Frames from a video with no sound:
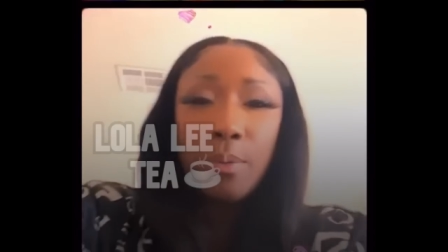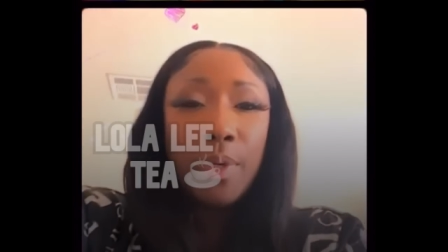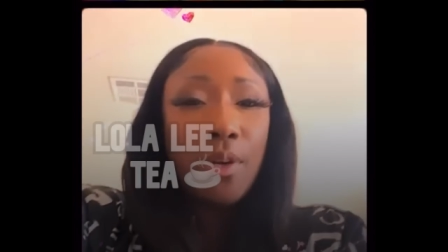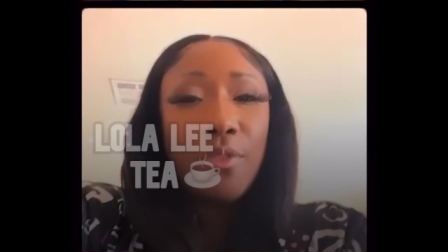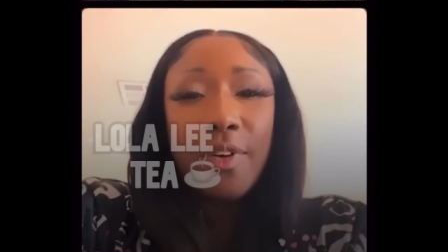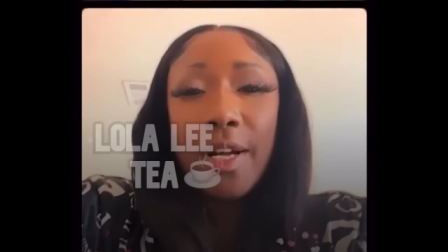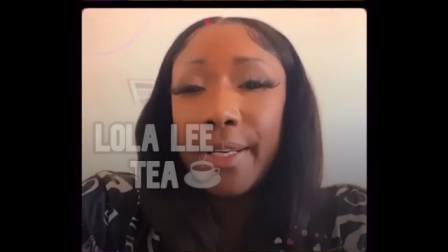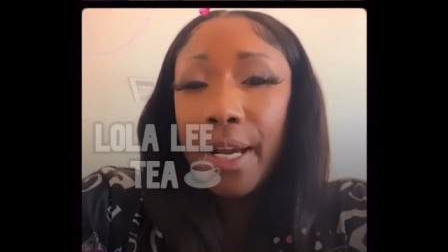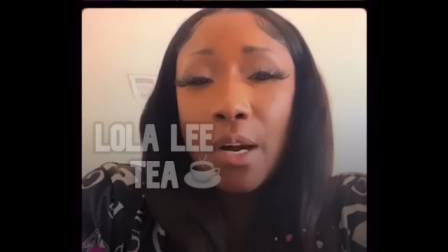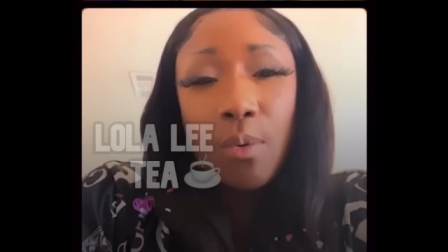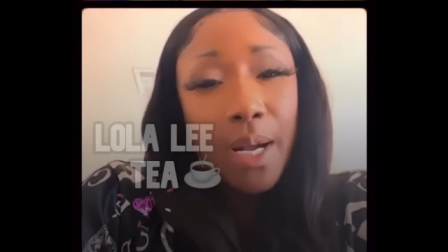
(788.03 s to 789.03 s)
We're going to
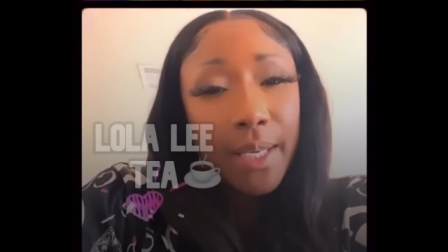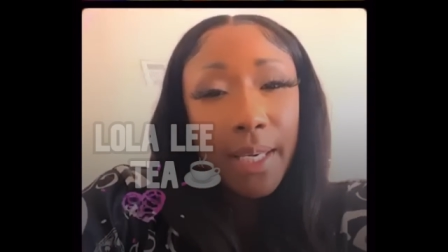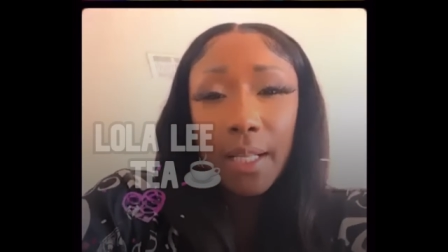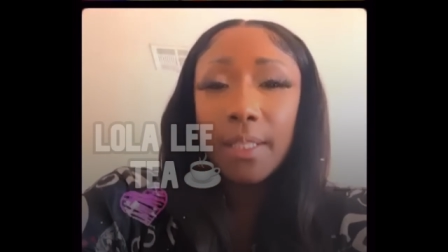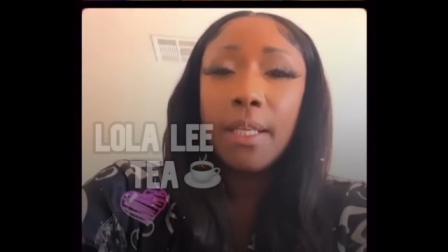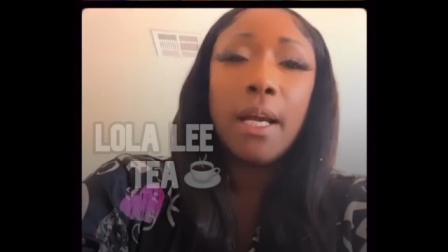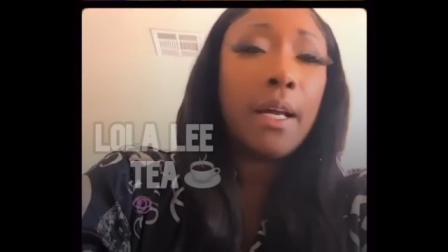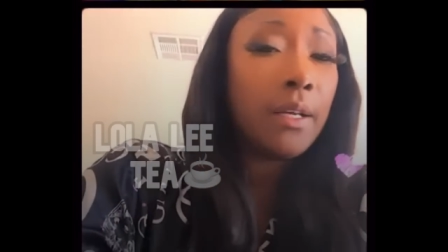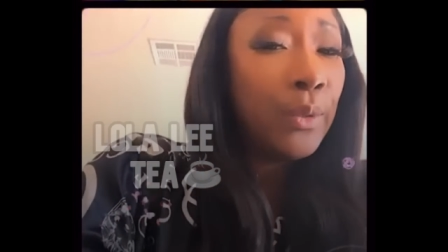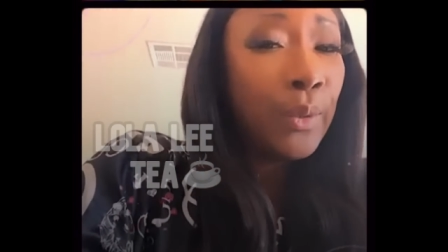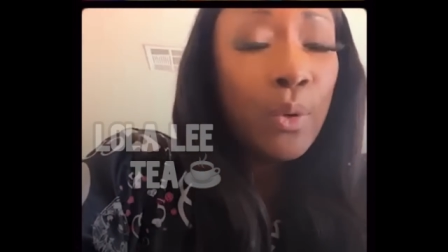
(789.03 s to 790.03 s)
find out why Callie got
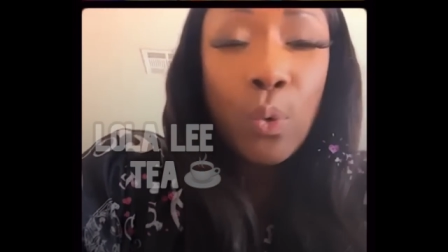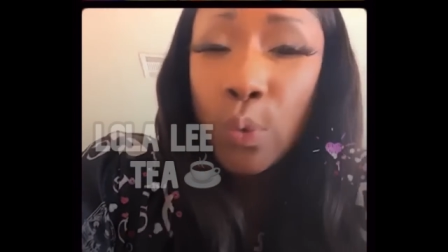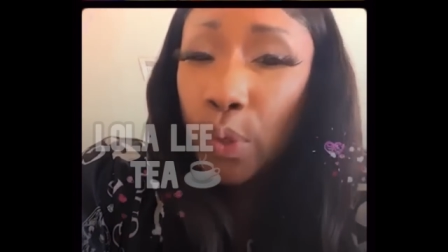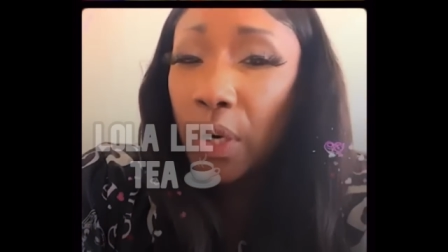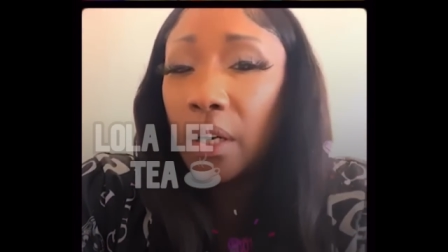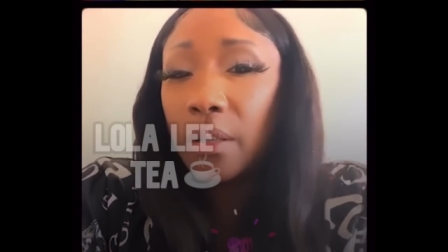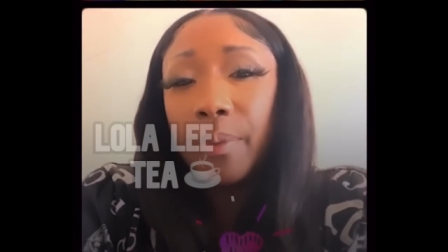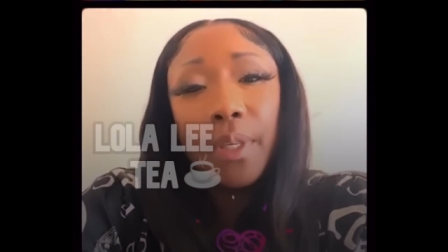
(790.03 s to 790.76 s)
to go to court.